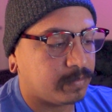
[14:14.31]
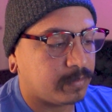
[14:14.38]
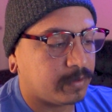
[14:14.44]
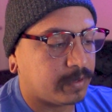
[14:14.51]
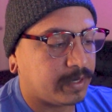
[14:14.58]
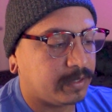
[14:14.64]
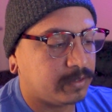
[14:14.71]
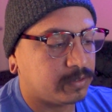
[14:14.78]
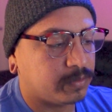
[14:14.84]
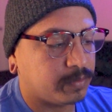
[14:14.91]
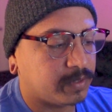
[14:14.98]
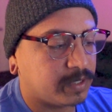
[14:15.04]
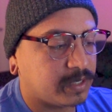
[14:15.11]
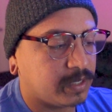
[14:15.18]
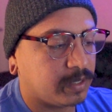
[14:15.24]
All right, so we're
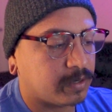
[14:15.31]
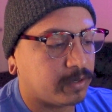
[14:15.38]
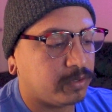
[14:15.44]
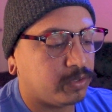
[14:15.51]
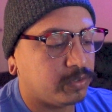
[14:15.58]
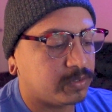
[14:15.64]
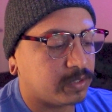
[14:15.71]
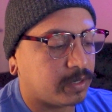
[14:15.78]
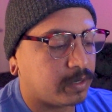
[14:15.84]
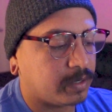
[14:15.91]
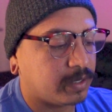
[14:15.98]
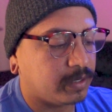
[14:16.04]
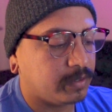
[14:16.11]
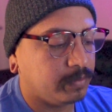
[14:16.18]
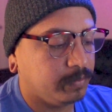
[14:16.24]
going to click on use
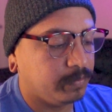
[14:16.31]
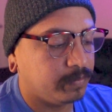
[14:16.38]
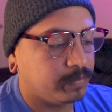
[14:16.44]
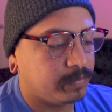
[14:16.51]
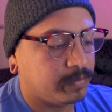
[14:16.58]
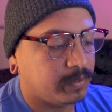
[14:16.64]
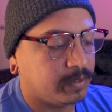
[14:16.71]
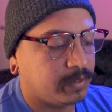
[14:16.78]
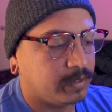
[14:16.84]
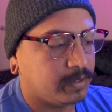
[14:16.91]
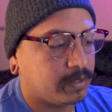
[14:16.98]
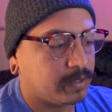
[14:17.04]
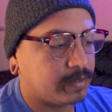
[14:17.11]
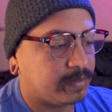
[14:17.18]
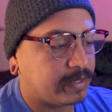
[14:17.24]
audio,
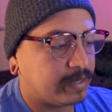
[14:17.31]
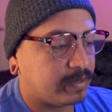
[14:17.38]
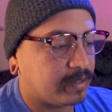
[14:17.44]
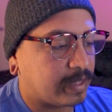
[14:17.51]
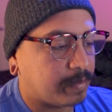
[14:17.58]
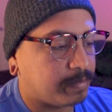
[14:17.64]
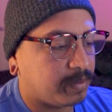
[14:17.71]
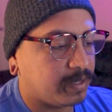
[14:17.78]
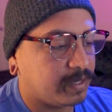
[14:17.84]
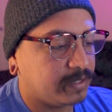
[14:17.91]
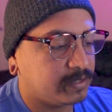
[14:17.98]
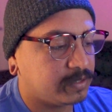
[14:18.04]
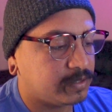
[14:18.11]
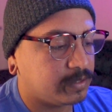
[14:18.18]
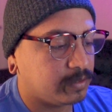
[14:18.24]
come down to that
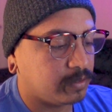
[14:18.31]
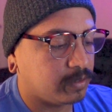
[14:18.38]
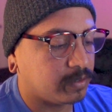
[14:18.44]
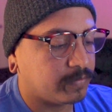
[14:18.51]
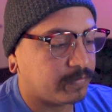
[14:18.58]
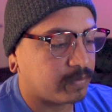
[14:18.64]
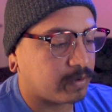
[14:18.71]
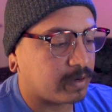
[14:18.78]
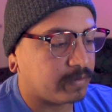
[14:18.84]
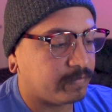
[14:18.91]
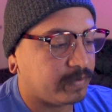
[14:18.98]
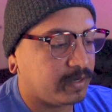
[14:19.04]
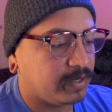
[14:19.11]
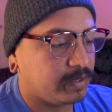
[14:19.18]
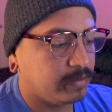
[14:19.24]
plus, look for our
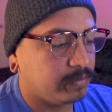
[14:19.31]
video.